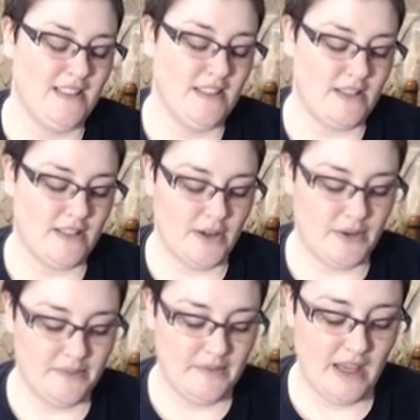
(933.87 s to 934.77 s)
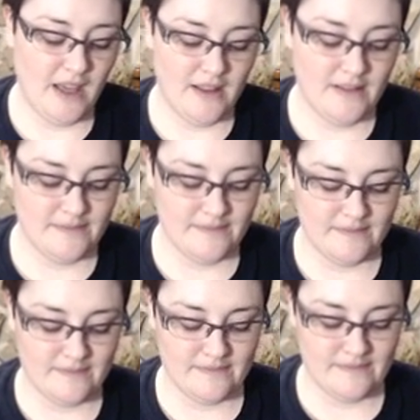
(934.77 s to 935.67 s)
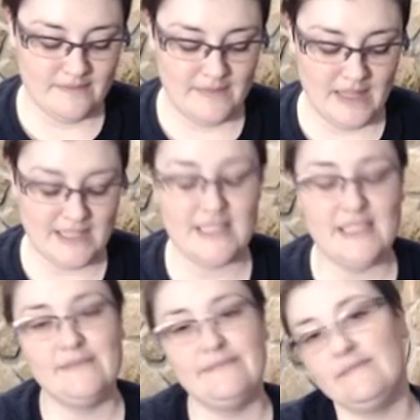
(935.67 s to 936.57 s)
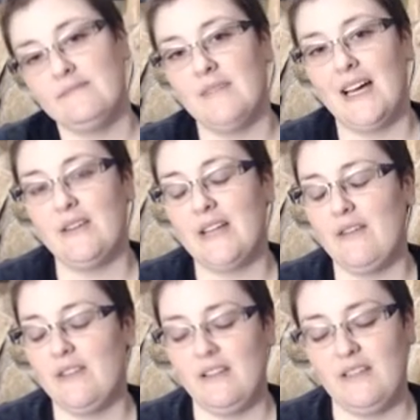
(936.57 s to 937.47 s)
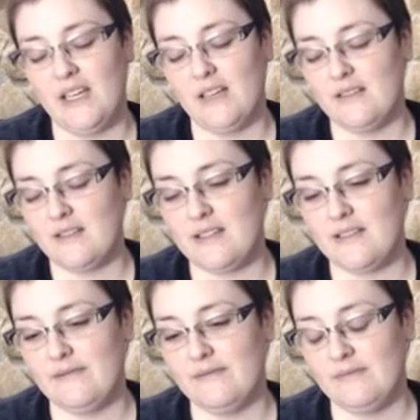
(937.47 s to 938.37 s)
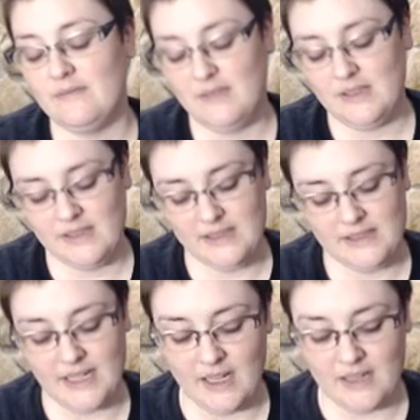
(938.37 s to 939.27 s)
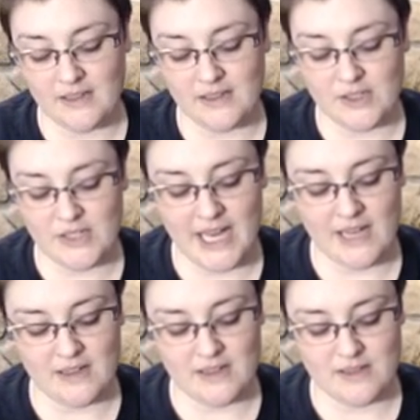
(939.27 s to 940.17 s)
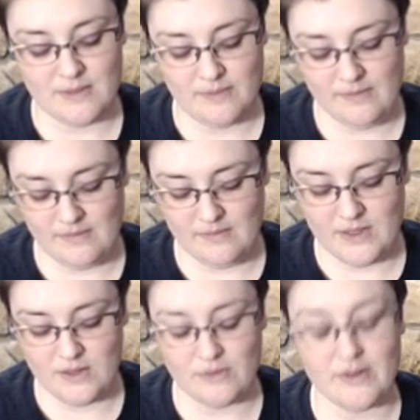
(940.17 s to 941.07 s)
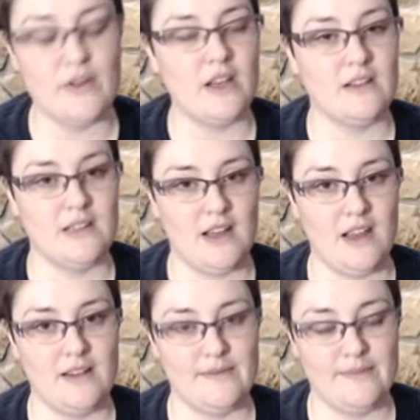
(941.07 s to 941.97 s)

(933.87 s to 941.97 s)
So, yeah, that's it. I don't have anything else. And the chat is so riveting tonight.